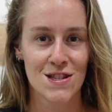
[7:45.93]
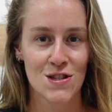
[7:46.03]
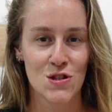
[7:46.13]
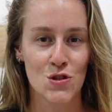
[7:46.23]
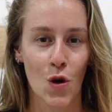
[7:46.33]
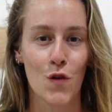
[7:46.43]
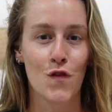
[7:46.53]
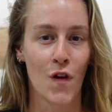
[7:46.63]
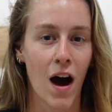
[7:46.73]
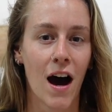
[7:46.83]
so
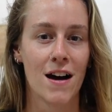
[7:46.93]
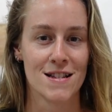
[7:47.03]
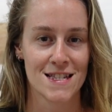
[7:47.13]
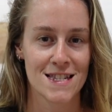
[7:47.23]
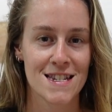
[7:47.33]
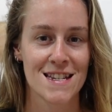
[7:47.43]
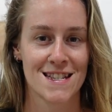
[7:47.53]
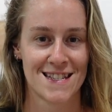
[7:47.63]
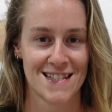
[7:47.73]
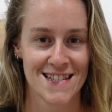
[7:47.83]
fast.
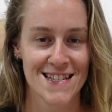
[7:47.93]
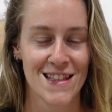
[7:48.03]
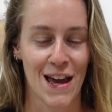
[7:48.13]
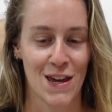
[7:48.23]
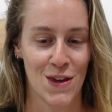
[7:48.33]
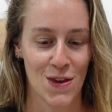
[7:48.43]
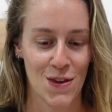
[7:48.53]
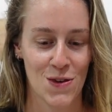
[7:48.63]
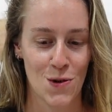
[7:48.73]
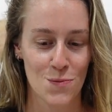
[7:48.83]
Like
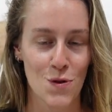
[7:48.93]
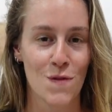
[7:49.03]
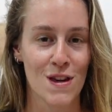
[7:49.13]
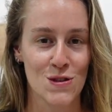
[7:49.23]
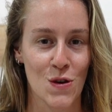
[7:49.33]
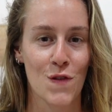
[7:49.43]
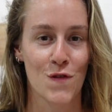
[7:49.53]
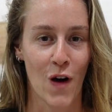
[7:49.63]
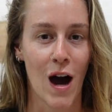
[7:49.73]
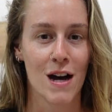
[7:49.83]
you're moving so
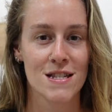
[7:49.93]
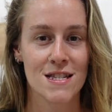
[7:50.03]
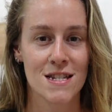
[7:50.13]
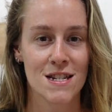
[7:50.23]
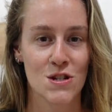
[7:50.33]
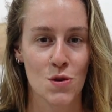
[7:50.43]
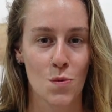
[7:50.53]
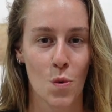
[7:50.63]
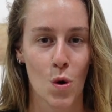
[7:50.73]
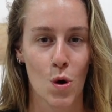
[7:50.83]
fast
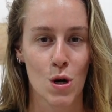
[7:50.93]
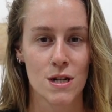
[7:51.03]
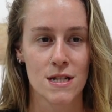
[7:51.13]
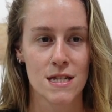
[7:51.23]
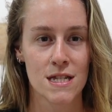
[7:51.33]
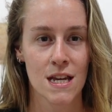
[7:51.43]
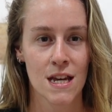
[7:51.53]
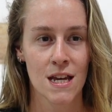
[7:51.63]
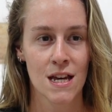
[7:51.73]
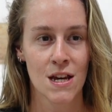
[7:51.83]
towards
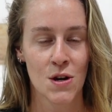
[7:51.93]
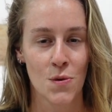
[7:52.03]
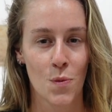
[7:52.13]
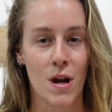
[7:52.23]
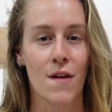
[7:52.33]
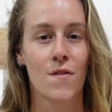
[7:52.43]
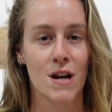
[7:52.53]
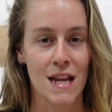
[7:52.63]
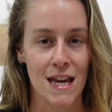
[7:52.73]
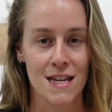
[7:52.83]
whatever
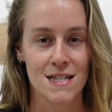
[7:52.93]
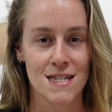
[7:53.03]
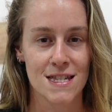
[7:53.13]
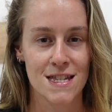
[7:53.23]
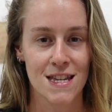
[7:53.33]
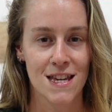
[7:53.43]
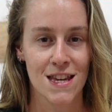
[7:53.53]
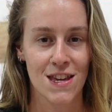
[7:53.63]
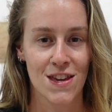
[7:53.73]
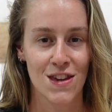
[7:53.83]
it is
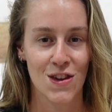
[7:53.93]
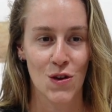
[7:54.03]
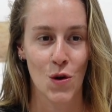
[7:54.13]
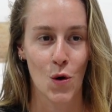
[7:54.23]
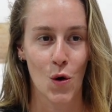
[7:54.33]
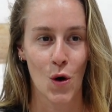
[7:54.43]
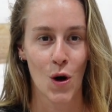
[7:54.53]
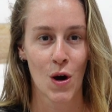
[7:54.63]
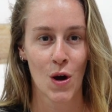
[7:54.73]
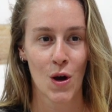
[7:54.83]

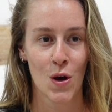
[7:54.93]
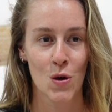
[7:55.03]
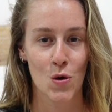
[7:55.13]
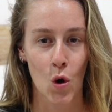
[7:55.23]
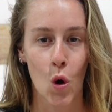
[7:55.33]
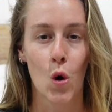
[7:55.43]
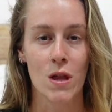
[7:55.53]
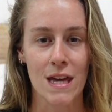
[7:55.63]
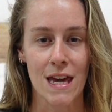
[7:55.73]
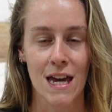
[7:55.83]
you're
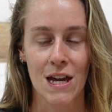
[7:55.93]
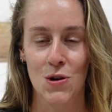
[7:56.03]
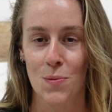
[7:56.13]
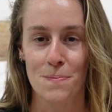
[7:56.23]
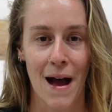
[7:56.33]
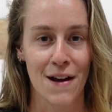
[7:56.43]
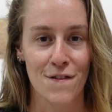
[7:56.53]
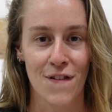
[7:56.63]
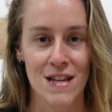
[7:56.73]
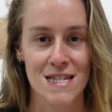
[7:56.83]
calling in or
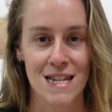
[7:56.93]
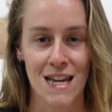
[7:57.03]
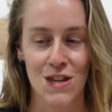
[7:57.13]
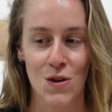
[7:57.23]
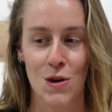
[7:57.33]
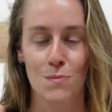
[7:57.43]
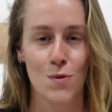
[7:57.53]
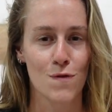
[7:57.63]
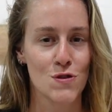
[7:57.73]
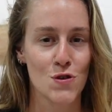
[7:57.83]
manifesting, you can
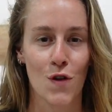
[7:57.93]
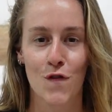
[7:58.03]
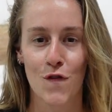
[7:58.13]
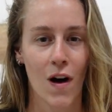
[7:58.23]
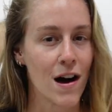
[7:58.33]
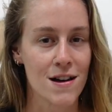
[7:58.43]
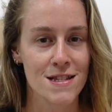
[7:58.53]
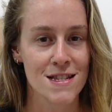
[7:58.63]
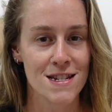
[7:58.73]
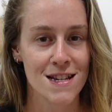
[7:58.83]
move so
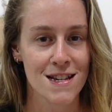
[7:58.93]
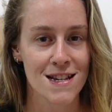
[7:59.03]
fast